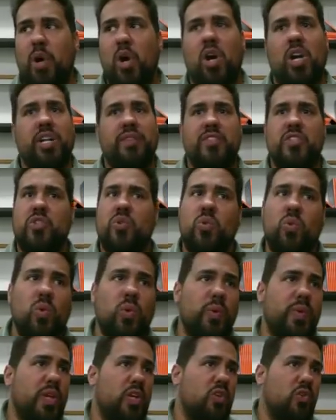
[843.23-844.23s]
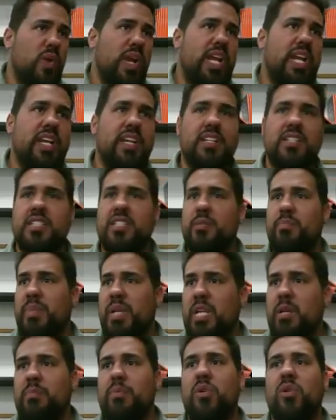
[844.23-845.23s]
part of school, the grades, the
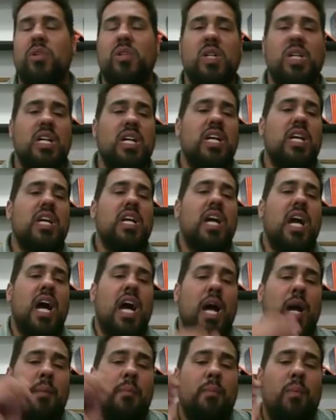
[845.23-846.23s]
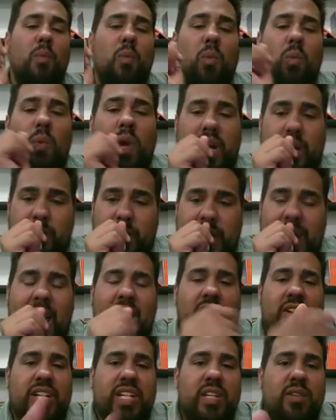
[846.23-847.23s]
people, when in
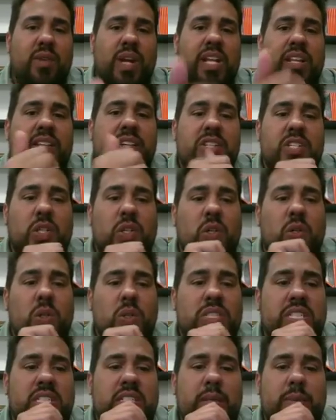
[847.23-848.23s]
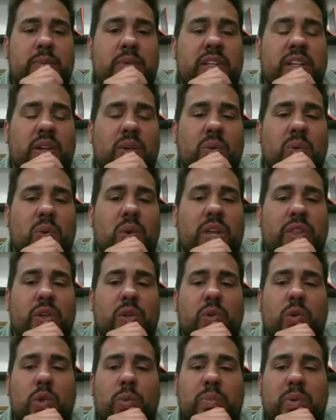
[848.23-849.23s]
reality, right, there's a whole
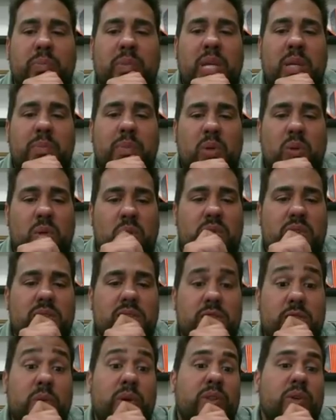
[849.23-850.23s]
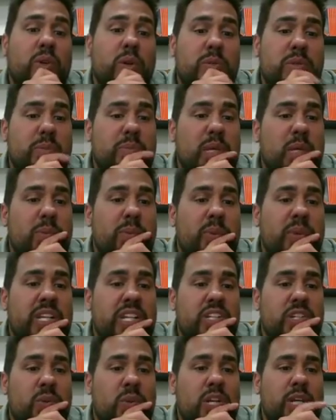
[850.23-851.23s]
other group of people, 2 other groups of people we
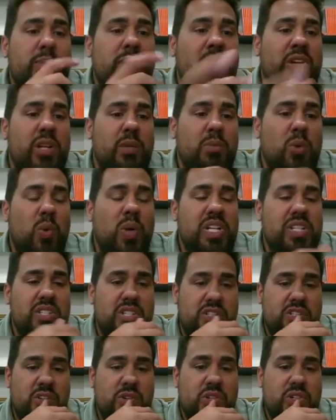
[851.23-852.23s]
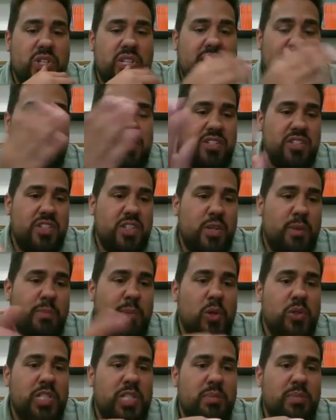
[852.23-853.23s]
need to worry about. Number one is the socializers. They're
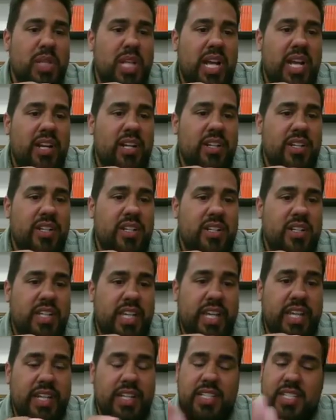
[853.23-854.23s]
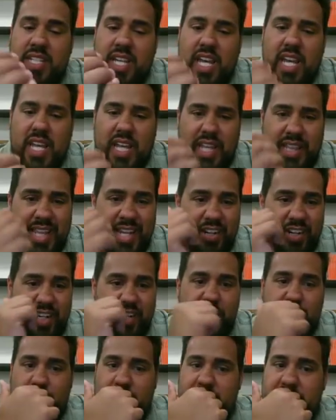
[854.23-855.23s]
multiplayer kids that are
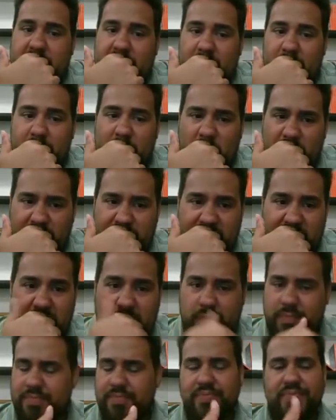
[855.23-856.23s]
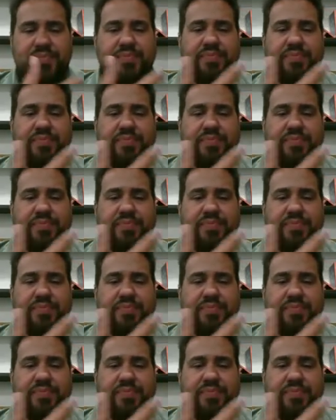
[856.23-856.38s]
intrinsically motivated.